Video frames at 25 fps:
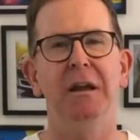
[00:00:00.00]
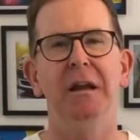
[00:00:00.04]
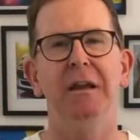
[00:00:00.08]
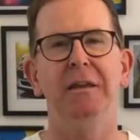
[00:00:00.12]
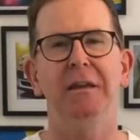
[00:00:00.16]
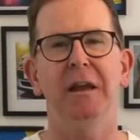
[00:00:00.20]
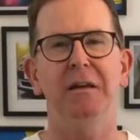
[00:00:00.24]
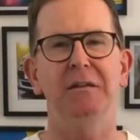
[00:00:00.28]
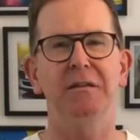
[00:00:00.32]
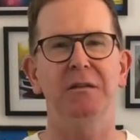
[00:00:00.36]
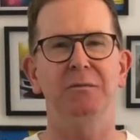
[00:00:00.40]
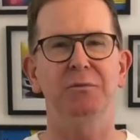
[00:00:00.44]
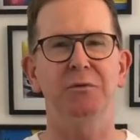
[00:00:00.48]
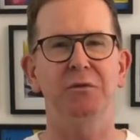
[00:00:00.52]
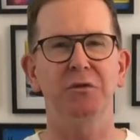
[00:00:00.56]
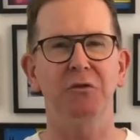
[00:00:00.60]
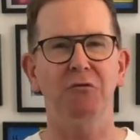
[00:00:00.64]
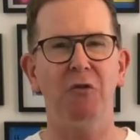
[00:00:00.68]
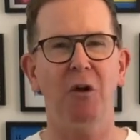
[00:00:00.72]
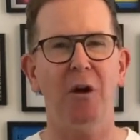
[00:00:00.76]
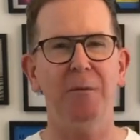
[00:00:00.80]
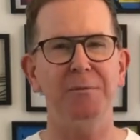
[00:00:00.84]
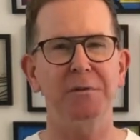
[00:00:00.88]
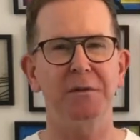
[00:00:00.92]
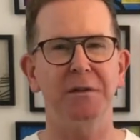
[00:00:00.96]
then
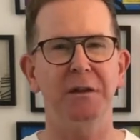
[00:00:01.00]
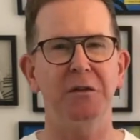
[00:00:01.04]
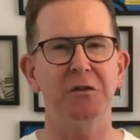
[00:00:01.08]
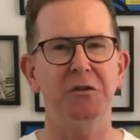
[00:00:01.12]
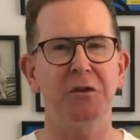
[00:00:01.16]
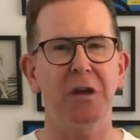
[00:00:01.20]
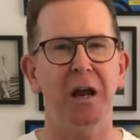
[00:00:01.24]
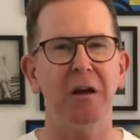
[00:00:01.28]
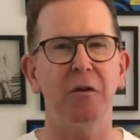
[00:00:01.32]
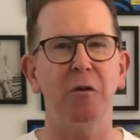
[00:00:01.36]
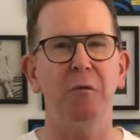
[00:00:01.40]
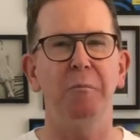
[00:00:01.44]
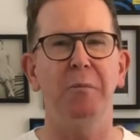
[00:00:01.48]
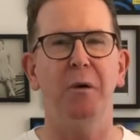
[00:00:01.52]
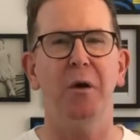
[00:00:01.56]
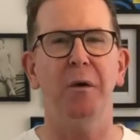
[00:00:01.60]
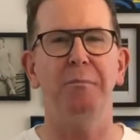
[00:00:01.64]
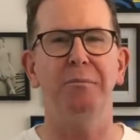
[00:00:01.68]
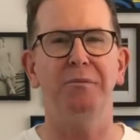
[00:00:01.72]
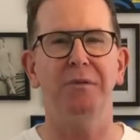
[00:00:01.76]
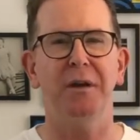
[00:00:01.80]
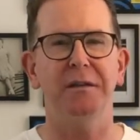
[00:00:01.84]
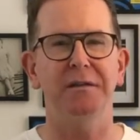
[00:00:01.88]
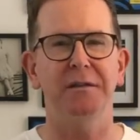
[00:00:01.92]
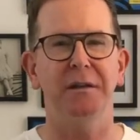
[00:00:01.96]
subscribe to the channel by
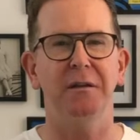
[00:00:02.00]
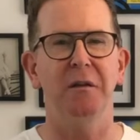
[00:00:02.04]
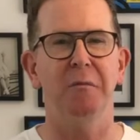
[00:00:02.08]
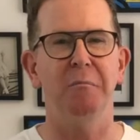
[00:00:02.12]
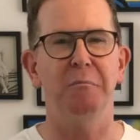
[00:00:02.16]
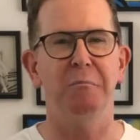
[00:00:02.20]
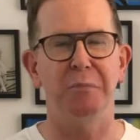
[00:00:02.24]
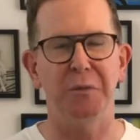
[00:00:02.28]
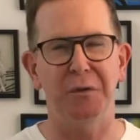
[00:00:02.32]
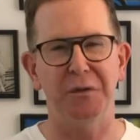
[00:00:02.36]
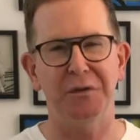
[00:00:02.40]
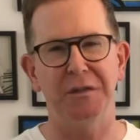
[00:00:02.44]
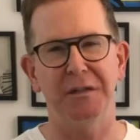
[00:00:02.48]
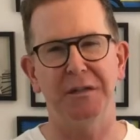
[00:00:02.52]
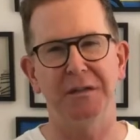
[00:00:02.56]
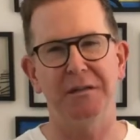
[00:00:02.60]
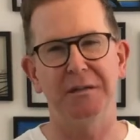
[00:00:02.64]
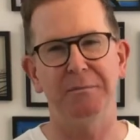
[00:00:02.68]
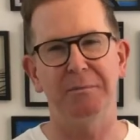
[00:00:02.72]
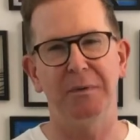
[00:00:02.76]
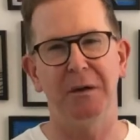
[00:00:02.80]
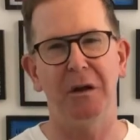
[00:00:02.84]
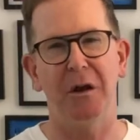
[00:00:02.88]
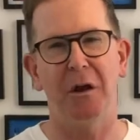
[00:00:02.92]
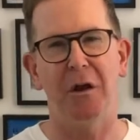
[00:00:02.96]
pressing the buttons
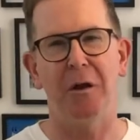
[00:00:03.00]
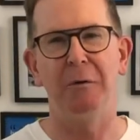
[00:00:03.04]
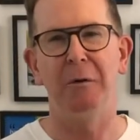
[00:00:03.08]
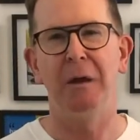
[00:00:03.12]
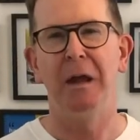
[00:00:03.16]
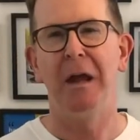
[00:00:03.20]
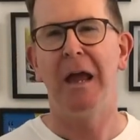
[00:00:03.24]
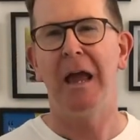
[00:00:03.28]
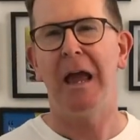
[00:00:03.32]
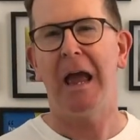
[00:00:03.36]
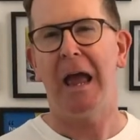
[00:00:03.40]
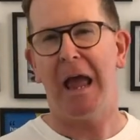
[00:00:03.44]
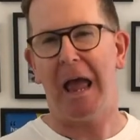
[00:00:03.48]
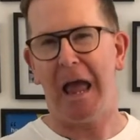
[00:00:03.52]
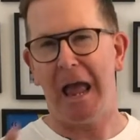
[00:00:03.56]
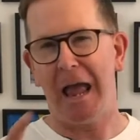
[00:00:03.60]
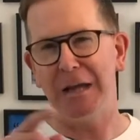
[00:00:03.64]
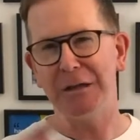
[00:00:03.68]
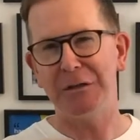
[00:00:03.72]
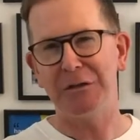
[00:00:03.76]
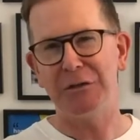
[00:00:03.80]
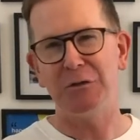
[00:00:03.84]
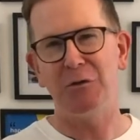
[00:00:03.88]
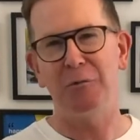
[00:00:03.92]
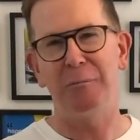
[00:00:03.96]
below
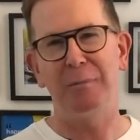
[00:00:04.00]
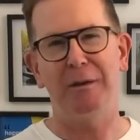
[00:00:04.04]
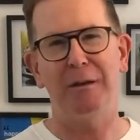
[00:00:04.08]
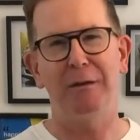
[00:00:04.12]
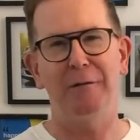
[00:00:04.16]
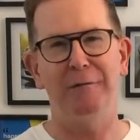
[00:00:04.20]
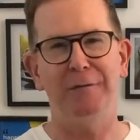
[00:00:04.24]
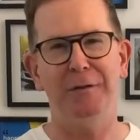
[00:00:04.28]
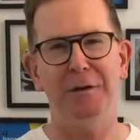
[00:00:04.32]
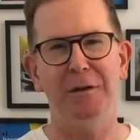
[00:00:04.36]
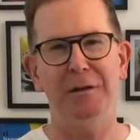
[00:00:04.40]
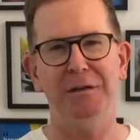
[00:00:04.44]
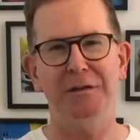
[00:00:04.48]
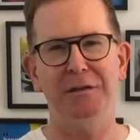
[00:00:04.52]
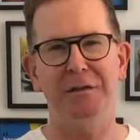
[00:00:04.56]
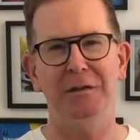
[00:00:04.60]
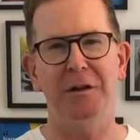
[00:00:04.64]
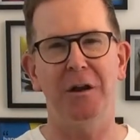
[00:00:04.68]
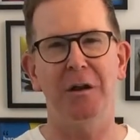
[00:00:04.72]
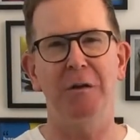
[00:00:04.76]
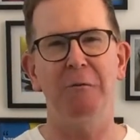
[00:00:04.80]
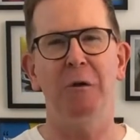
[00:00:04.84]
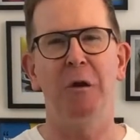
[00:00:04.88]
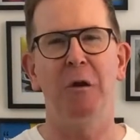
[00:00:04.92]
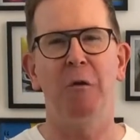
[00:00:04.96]
and you'll be the first to
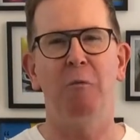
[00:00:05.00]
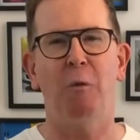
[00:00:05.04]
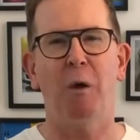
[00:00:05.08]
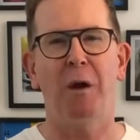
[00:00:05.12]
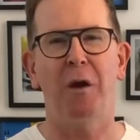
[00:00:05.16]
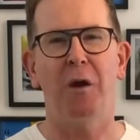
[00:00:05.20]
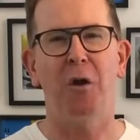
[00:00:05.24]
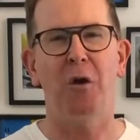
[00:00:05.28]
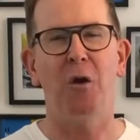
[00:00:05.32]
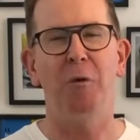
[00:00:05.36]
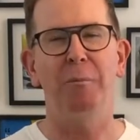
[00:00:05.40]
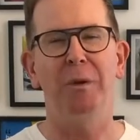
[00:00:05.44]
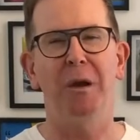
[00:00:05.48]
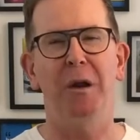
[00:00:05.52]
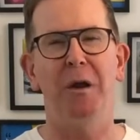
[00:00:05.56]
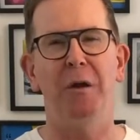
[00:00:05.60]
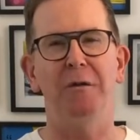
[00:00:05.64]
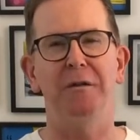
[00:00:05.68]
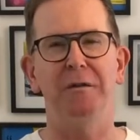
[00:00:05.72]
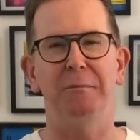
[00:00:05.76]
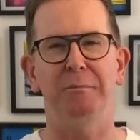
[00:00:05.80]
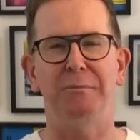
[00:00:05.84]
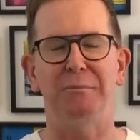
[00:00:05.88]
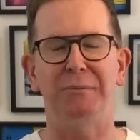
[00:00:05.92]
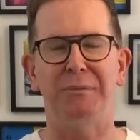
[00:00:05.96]
know when I
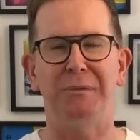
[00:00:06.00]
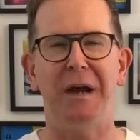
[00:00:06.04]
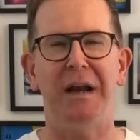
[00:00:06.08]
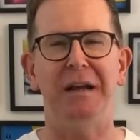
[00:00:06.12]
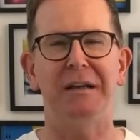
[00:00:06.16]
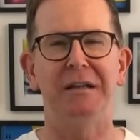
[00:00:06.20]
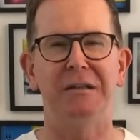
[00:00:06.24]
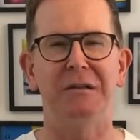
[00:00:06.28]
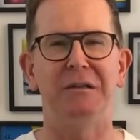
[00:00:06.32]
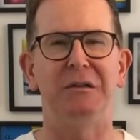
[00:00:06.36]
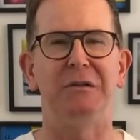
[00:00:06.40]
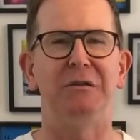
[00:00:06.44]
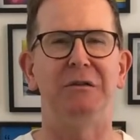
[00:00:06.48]
upload brand new